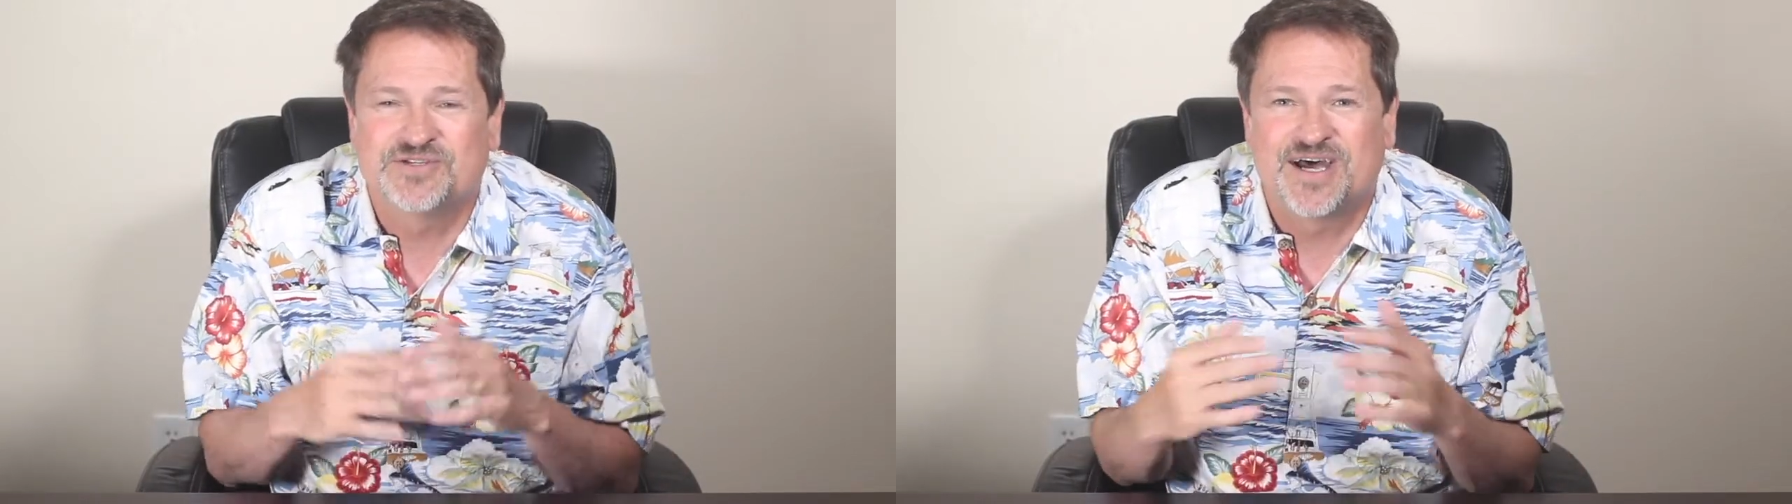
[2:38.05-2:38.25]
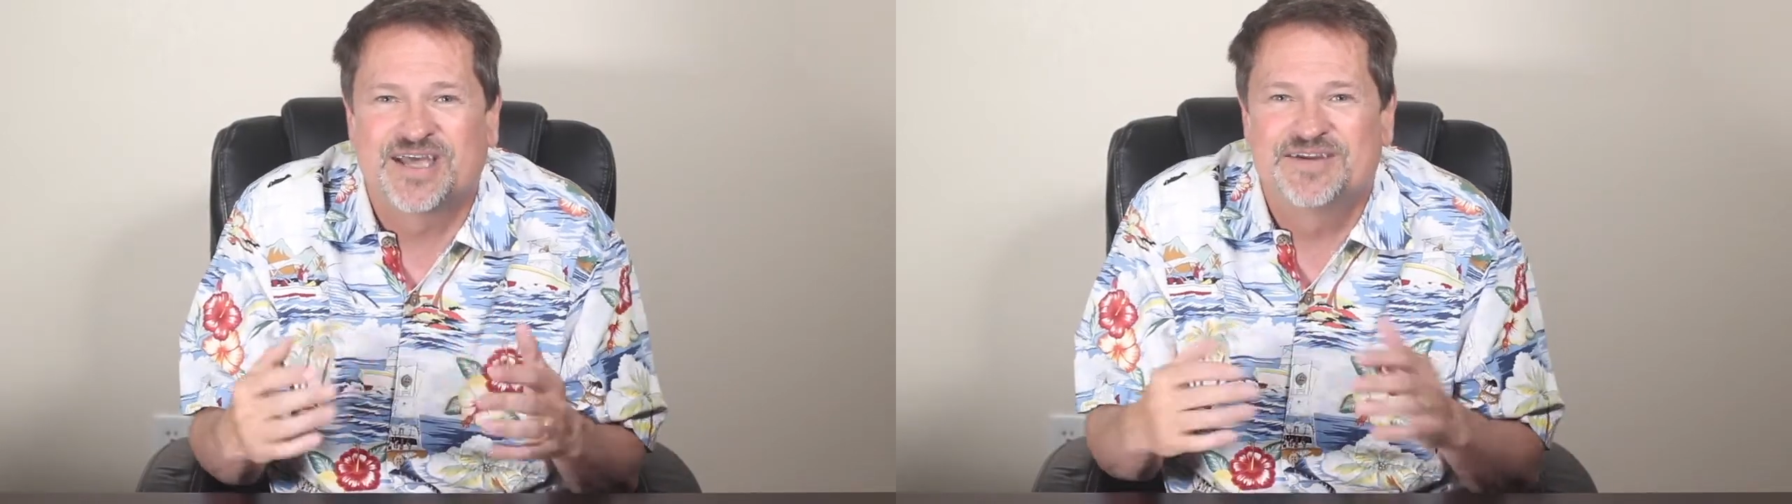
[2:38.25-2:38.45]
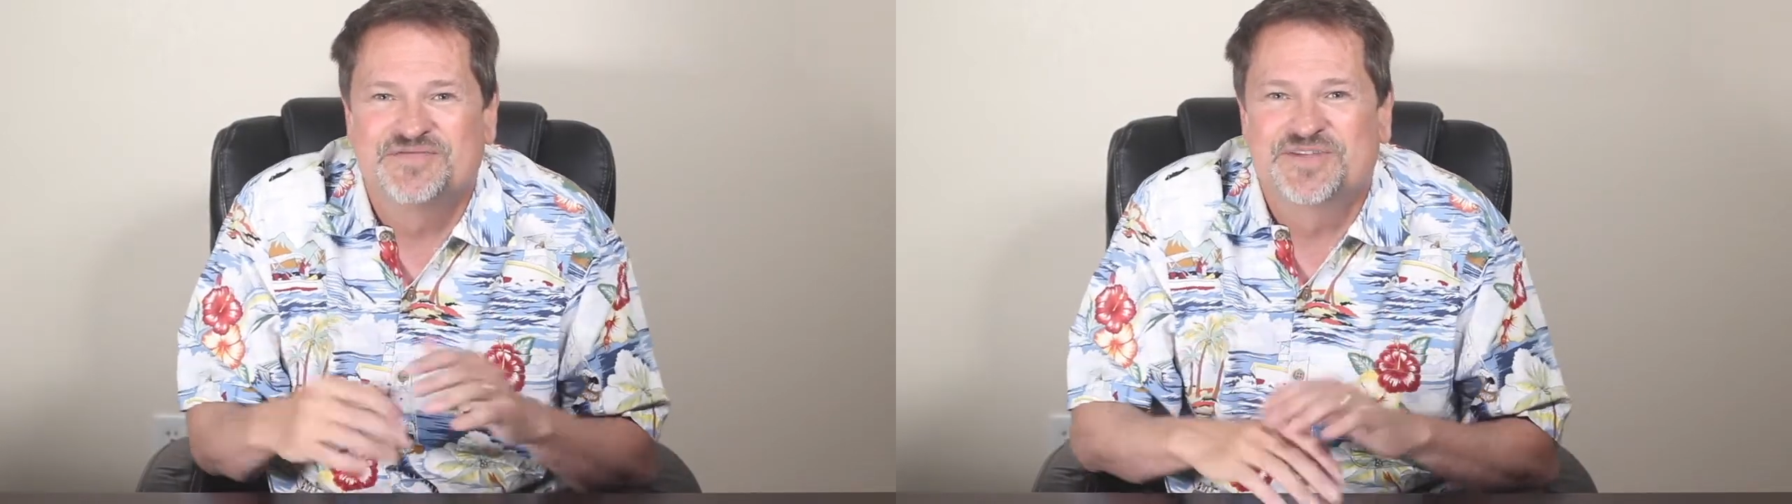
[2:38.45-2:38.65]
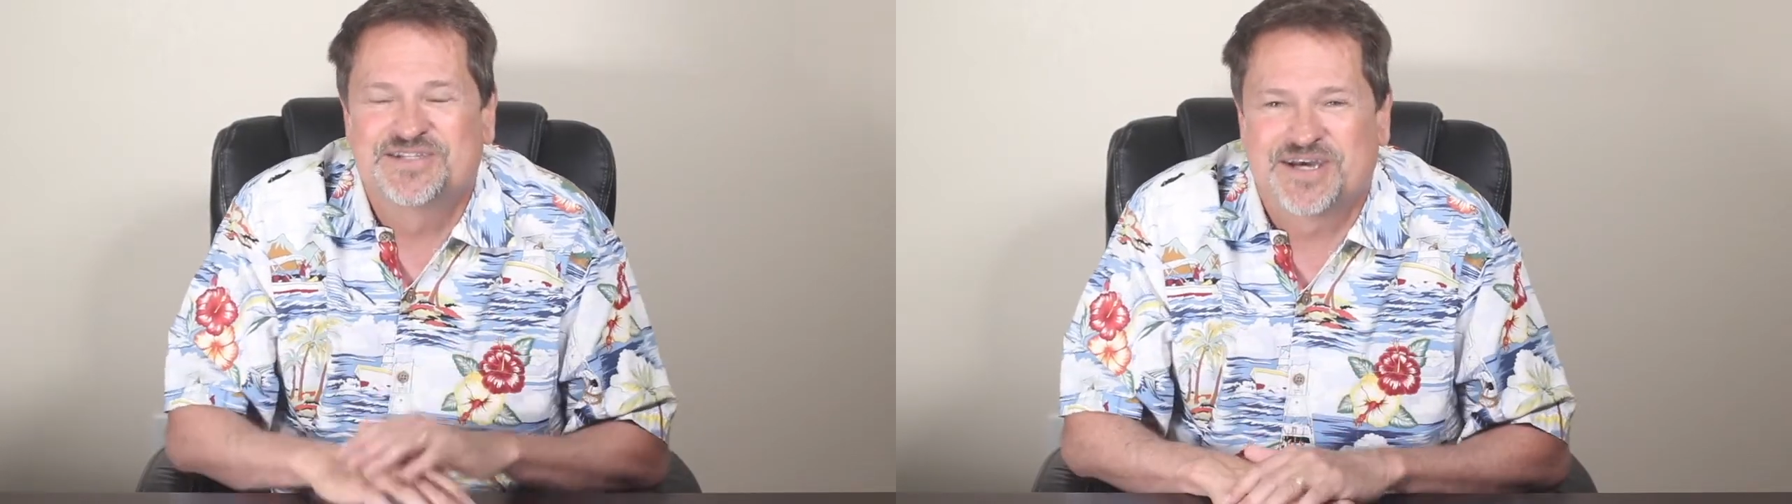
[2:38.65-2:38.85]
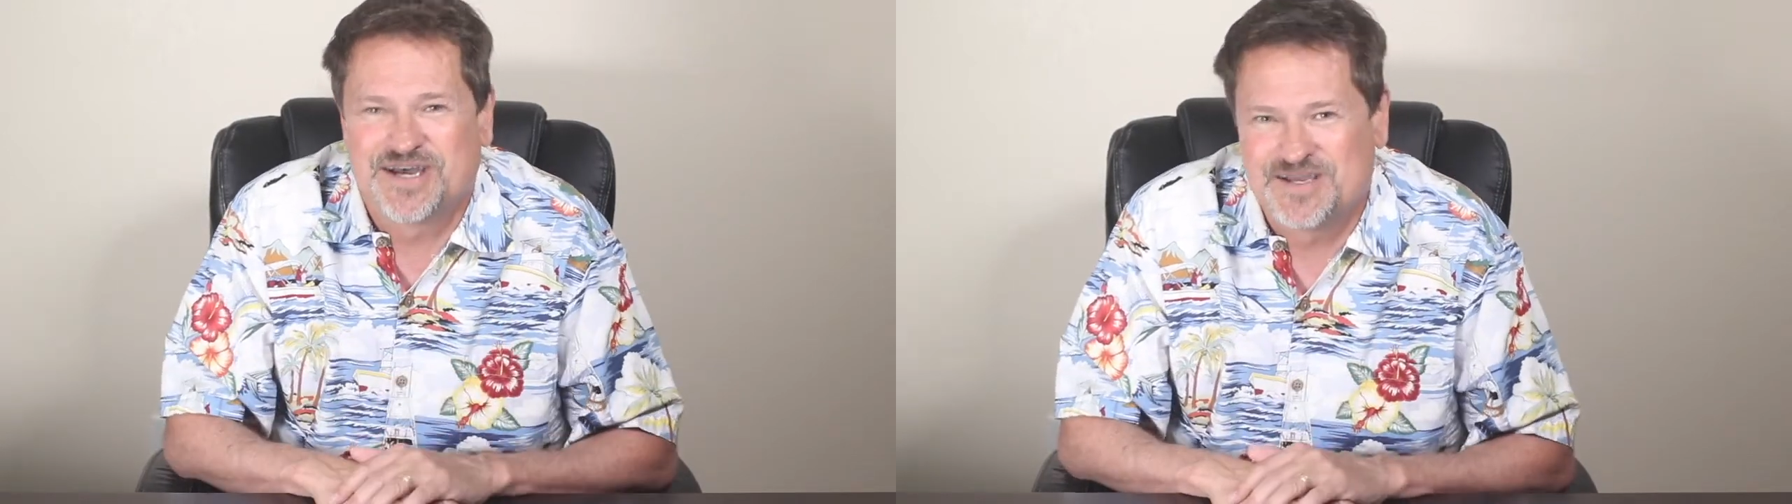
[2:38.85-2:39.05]
sign of the
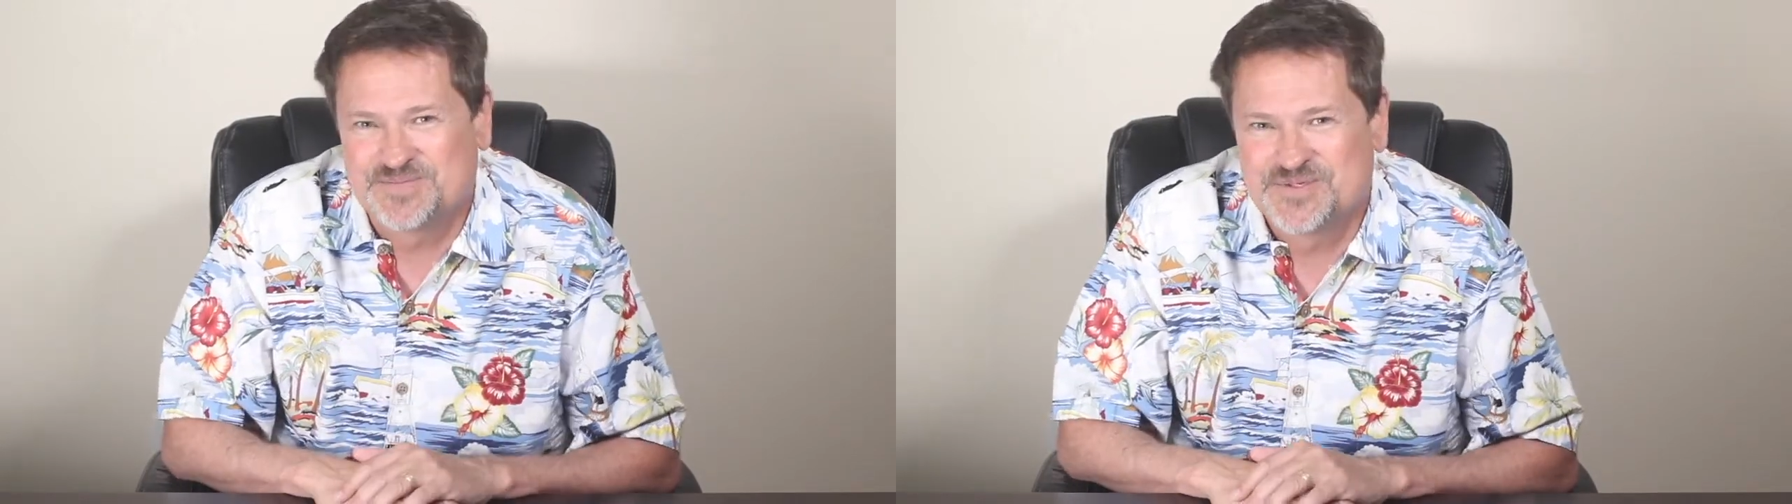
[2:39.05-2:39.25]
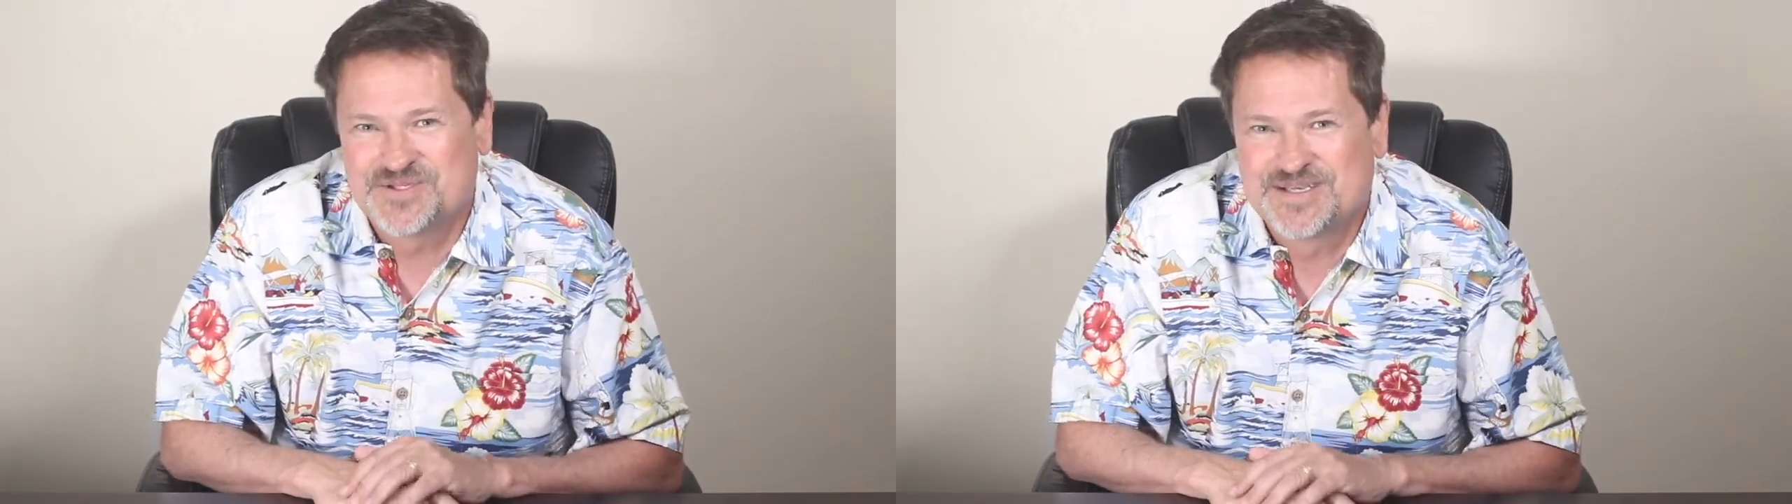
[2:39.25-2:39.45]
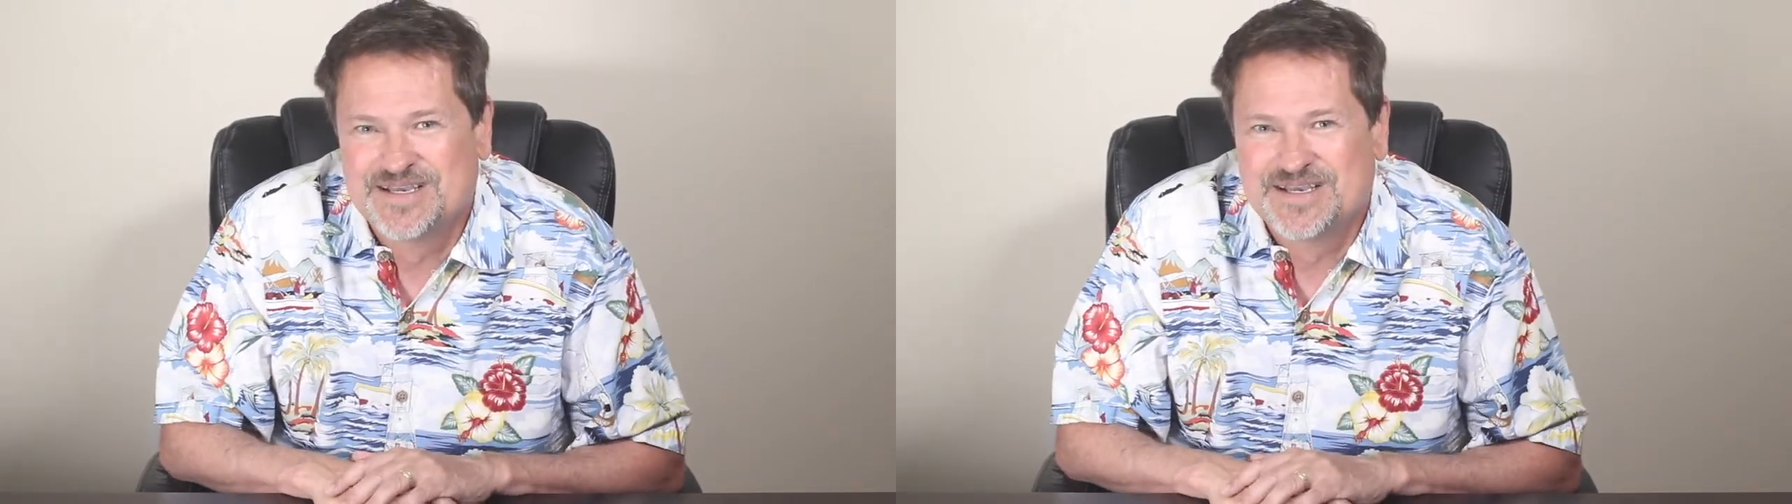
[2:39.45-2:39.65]
times.